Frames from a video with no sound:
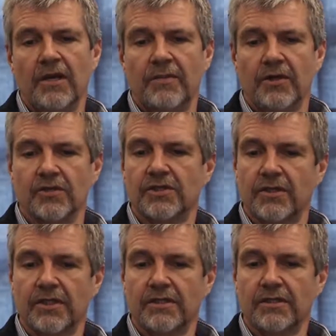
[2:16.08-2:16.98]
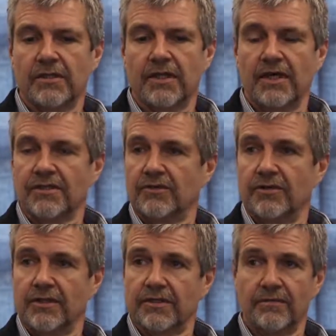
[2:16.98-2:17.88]
but also the guys are
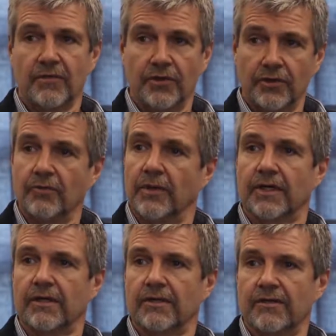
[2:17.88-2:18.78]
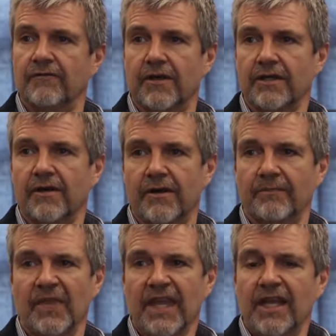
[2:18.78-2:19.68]
doing some good work to fight crime.
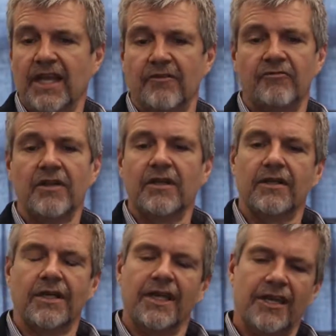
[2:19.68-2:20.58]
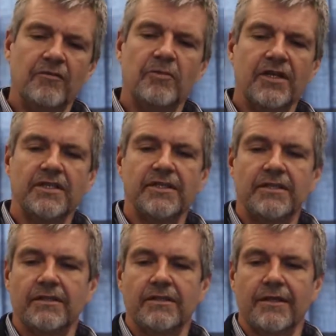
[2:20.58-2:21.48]
And I think that everybody
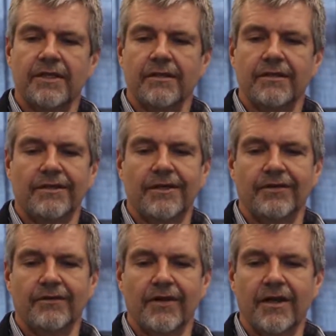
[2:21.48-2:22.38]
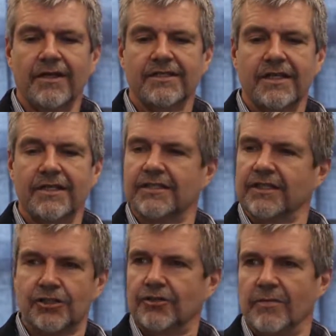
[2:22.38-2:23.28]
just realize that it's
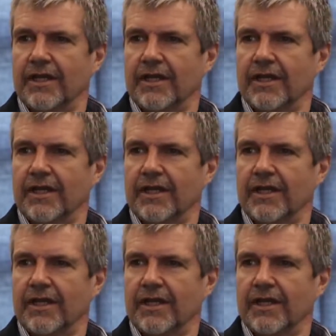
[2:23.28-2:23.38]
just too